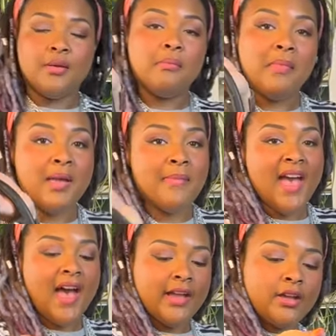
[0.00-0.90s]
my
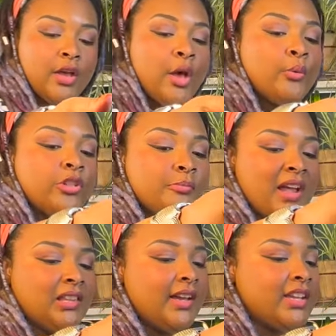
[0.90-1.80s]
bag with my
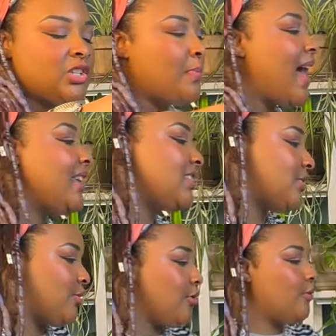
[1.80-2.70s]
luggage pass
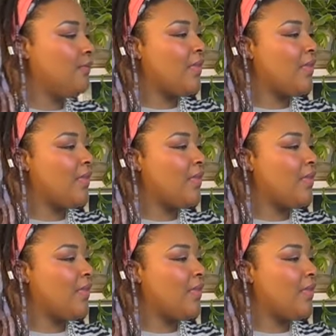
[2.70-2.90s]
through.